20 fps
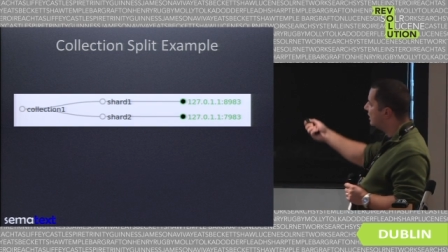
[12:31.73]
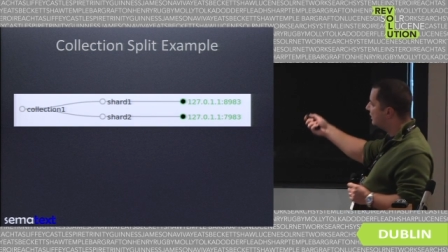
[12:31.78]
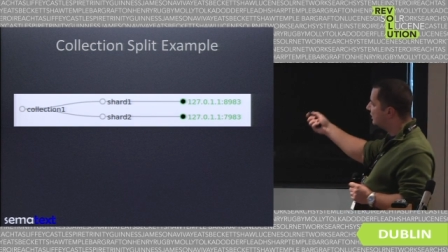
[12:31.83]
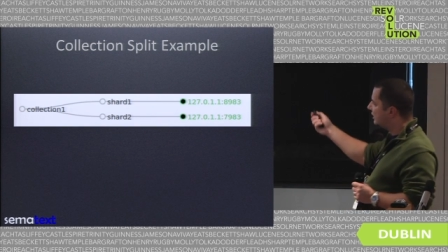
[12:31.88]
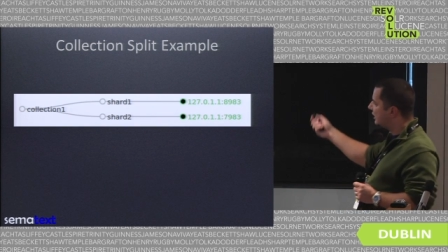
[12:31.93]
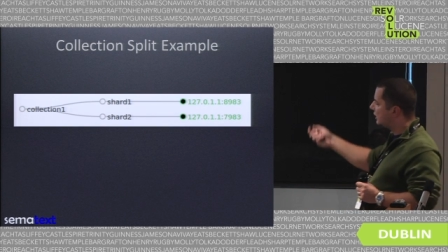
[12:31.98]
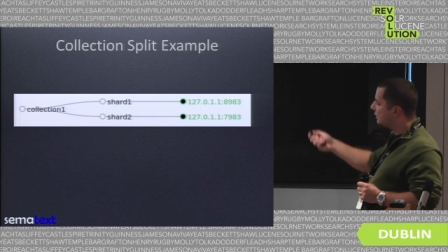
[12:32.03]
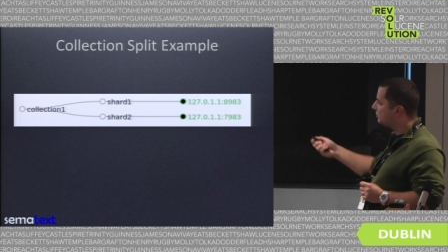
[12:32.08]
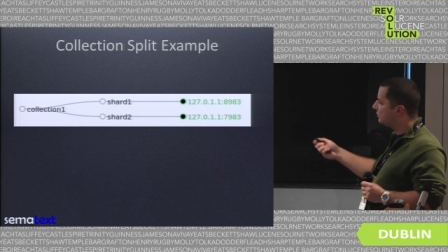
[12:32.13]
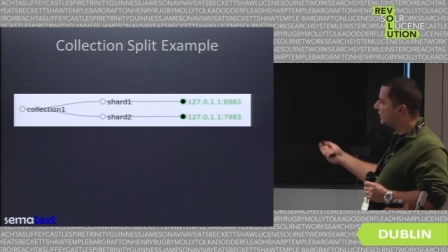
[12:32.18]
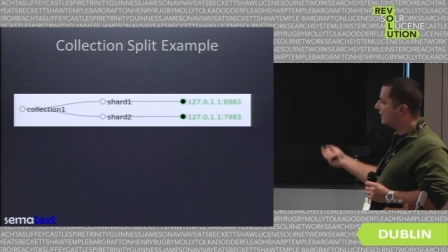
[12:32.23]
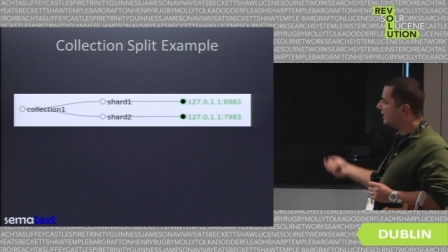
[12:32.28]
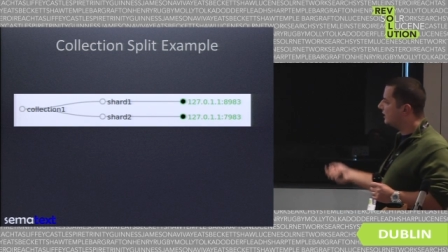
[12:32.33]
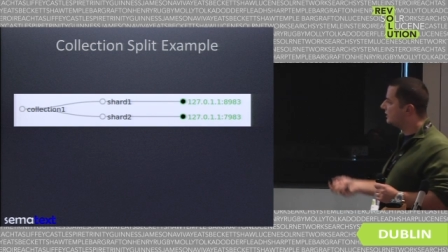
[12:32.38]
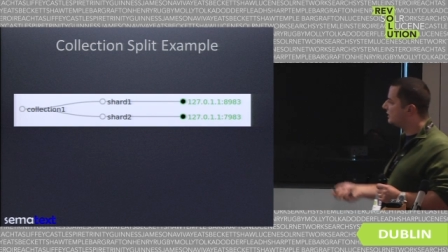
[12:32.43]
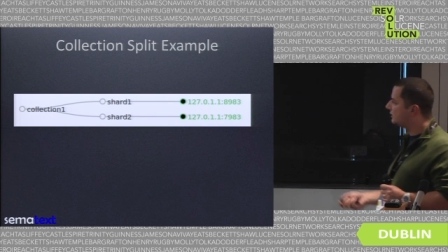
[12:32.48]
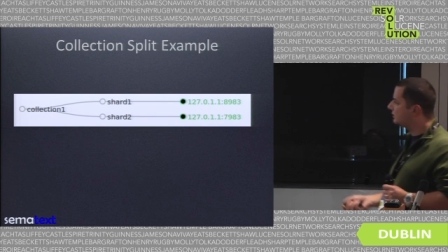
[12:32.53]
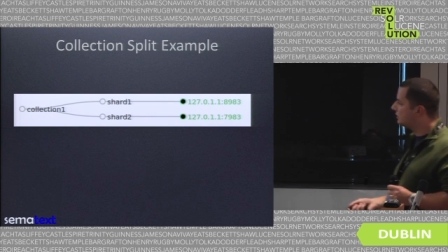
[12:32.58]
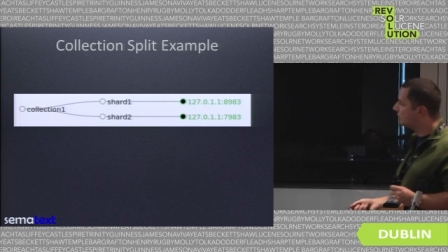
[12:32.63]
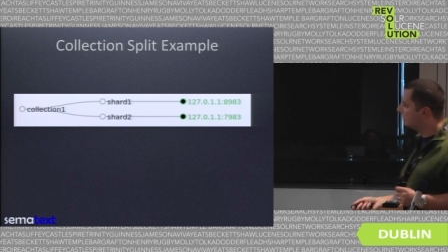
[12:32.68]
they are
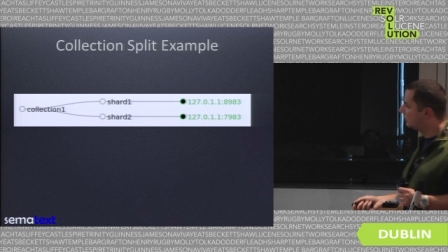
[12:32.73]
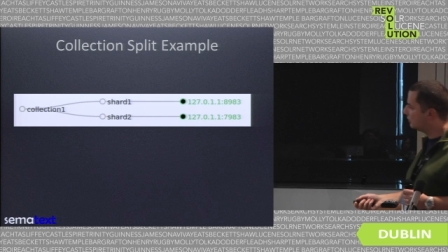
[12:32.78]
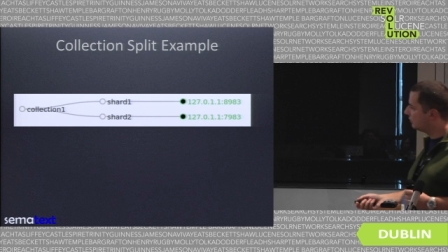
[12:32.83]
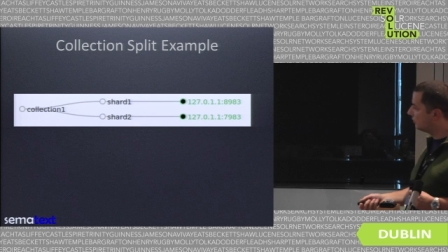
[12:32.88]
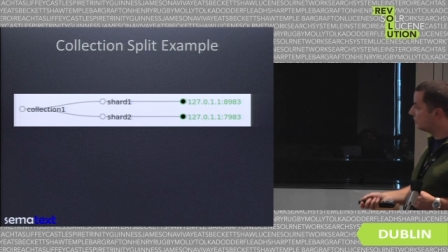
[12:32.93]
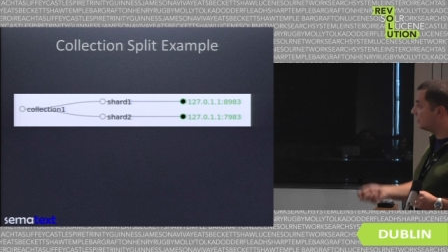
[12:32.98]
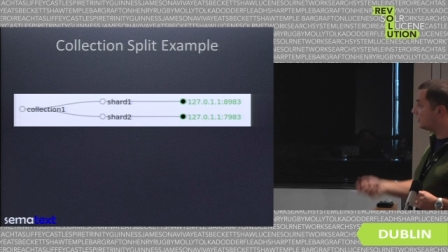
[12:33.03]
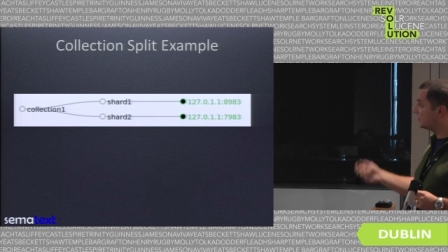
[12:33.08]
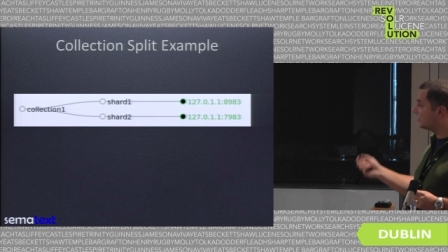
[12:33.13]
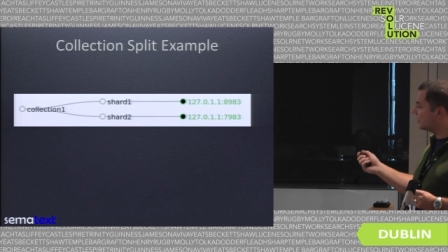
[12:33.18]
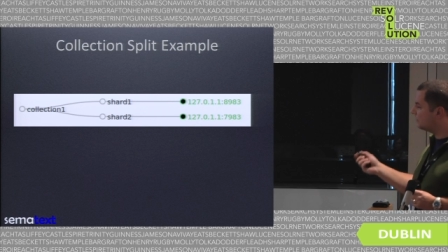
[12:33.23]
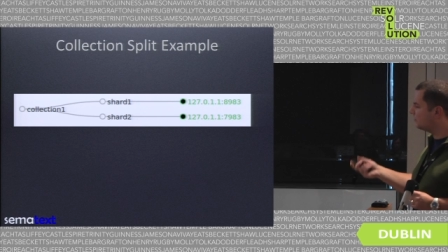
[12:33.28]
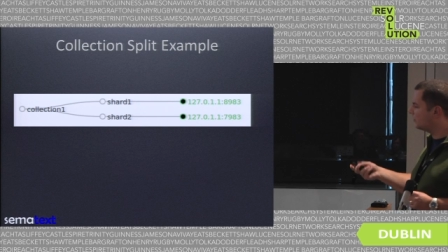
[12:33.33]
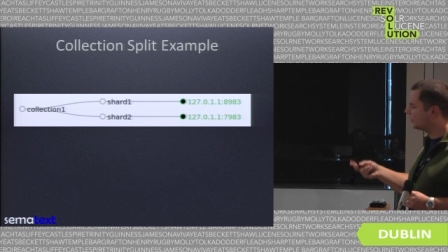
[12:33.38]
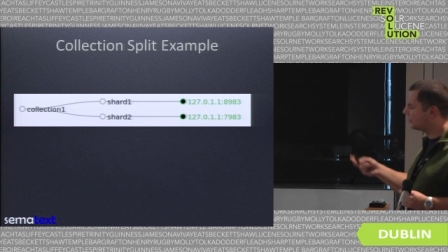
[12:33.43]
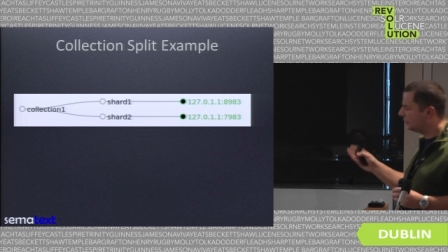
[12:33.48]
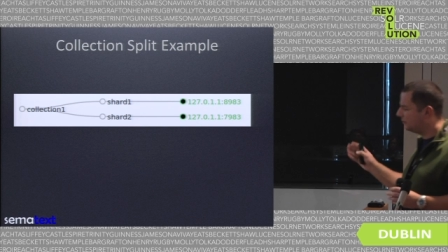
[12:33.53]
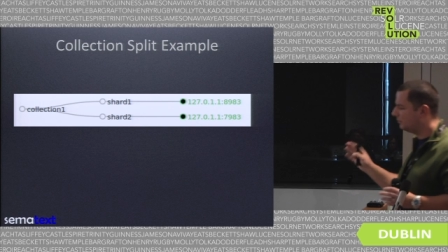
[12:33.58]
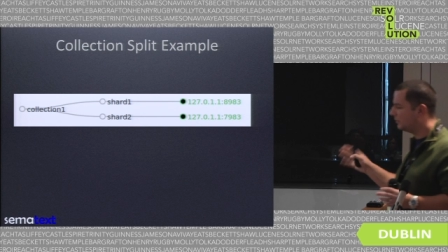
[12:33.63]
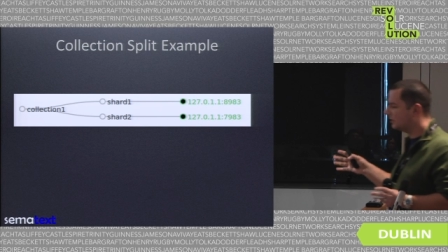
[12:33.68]
placed on the same
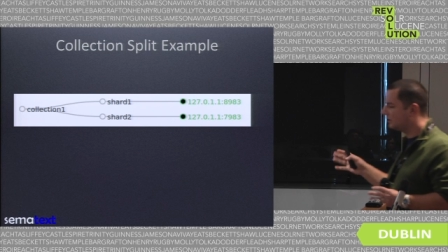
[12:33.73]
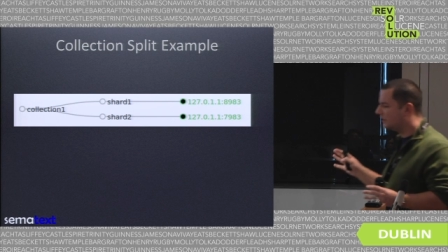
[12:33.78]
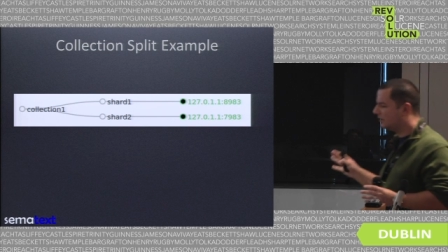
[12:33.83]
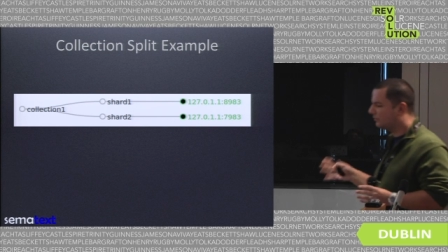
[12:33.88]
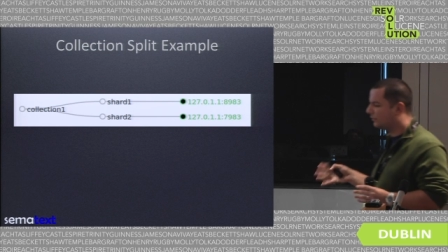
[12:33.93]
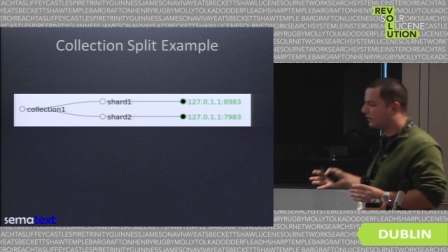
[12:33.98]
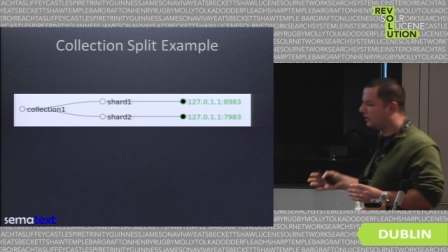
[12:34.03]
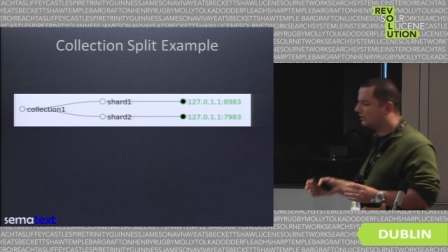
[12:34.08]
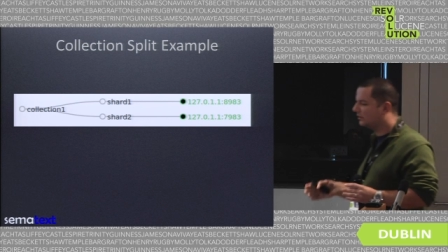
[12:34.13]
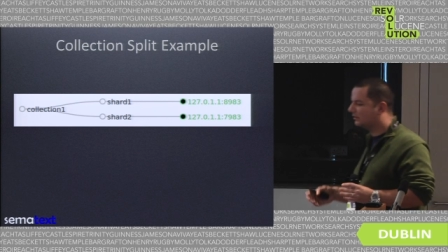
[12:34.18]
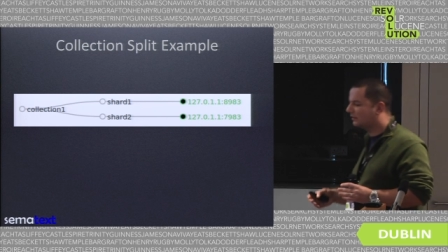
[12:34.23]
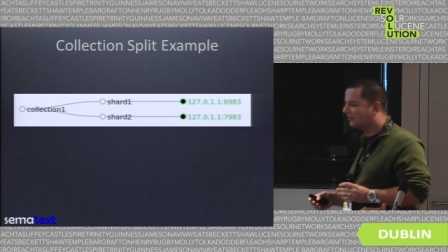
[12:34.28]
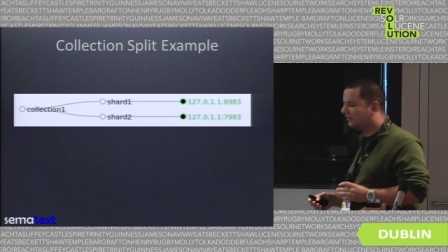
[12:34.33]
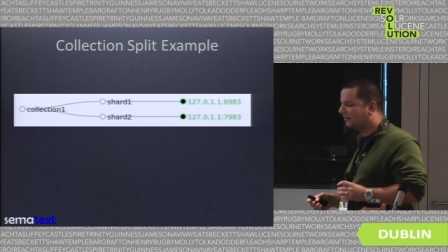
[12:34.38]
machine, but different,